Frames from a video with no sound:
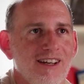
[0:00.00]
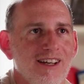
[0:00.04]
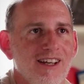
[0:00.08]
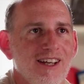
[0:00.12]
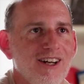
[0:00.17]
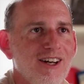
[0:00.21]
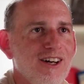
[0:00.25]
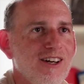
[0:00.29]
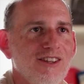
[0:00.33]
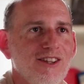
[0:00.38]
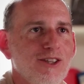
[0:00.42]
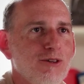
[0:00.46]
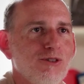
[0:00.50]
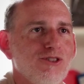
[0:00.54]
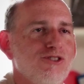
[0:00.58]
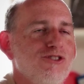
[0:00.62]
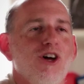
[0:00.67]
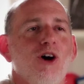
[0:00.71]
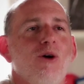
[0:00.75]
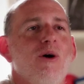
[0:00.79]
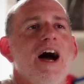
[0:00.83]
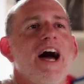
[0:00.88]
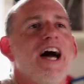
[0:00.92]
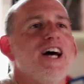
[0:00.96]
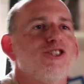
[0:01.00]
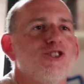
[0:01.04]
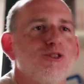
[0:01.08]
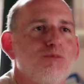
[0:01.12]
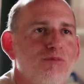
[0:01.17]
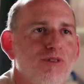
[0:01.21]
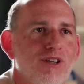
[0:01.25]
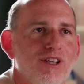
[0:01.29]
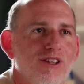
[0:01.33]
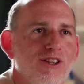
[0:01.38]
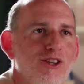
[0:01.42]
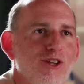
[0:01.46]
There was no
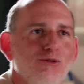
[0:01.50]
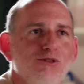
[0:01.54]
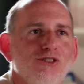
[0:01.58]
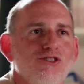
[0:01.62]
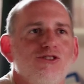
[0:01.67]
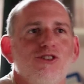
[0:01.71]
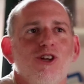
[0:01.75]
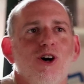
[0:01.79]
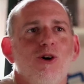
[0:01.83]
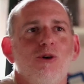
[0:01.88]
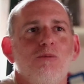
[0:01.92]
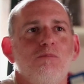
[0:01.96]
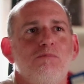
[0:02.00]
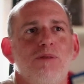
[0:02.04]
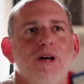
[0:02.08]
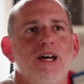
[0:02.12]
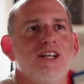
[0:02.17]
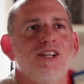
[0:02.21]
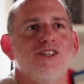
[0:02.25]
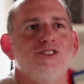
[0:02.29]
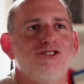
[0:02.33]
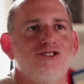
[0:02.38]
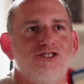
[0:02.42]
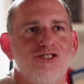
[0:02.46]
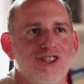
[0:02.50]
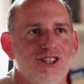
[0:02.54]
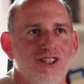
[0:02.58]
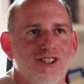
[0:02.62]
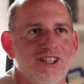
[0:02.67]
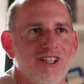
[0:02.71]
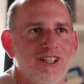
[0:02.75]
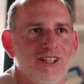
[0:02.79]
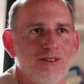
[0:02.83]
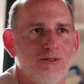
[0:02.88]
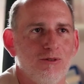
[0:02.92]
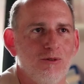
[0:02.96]
aspirin, there was no
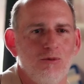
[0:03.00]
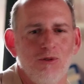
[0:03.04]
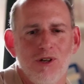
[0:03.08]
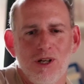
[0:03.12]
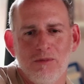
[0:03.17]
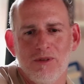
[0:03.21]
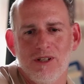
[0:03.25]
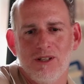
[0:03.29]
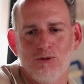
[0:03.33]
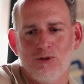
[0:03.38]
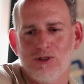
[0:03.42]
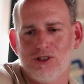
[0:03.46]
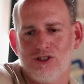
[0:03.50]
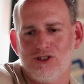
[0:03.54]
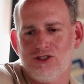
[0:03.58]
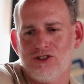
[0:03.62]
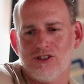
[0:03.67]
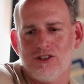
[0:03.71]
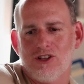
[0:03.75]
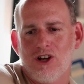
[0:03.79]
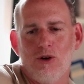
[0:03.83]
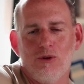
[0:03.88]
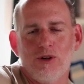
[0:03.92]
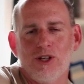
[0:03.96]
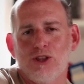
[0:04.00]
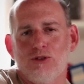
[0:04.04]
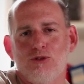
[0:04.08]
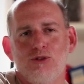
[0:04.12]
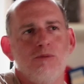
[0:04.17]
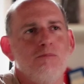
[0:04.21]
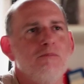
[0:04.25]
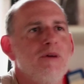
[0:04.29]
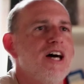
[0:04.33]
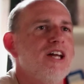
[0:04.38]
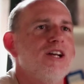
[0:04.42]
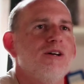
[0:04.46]
penicillin. Women were going
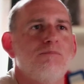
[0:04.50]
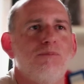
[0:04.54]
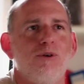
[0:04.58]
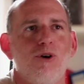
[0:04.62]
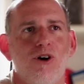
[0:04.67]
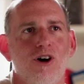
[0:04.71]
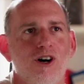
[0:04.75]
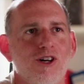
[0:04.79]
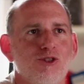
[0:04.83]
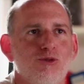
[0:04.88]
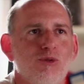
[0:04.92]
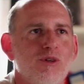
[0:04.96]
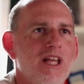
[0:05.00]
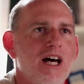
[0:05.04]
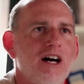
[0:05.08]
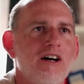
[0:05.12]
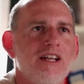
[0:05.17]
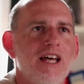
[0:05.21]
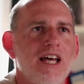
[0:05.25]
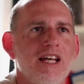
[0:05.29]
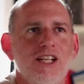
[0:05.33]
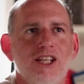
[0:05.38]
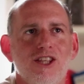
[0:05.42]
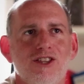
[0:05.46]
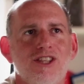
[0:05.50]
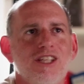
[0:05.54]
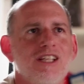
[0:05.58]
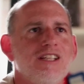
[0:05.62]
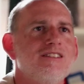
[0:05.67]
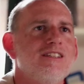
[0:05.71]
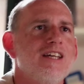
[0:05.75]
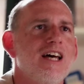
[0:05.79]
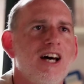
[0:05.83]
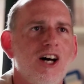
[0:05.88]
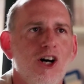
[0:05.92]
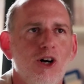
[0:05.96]
through menopause without
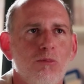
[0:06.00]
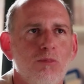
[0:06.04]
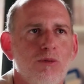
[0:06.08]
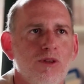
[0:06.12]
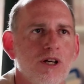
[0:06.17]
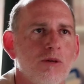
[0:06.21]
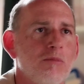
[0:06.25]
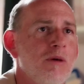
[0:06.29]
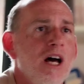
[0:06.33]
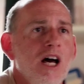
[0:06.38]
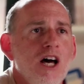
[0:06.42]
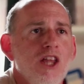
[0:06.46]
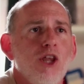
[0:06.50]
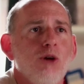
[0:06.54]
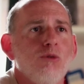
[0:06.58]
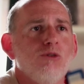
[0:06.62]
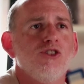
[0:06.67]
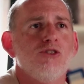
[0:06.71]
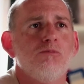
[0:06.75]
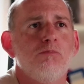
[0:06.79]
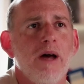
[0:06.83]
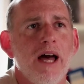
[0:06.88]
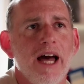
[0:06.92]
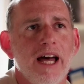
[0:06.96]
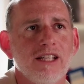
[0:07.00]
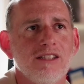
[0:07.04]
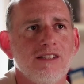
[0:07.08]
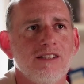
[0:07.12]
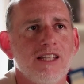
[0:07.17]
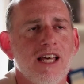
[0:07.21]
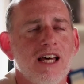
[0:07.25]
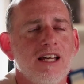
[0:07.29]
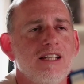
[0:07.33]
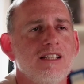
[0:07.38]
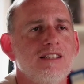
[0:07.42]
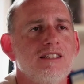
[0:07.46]
anything to help them. There was bad
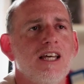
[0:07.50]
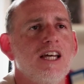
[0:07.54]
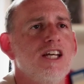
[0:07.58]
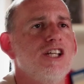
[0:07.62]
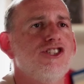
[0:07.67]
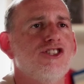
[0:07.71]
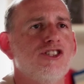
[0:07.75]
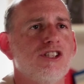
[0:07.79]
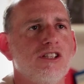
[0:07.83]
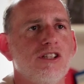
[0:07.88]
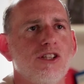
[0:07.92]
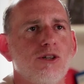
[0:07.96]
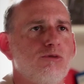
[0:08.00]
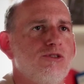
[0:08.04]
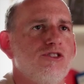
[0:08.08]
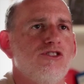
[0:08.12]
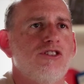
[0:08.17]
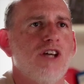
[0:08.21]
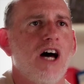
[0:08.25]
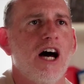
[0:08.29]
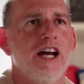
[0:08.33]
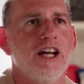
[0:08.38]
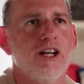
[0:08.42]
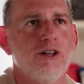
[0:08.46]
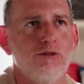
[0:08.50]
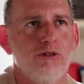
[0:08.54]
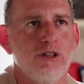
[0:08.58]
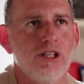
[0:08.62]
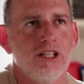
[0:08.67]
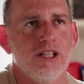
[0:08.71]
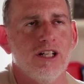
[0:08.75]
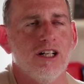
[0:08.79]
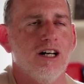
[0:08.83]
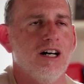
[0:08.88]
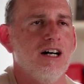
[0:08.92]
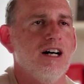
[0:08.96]
sanitation, there was
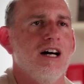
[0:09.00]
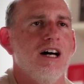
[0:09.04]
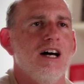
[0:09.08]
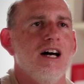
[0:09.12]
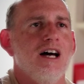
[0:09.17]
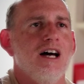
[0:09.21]
diarrhea.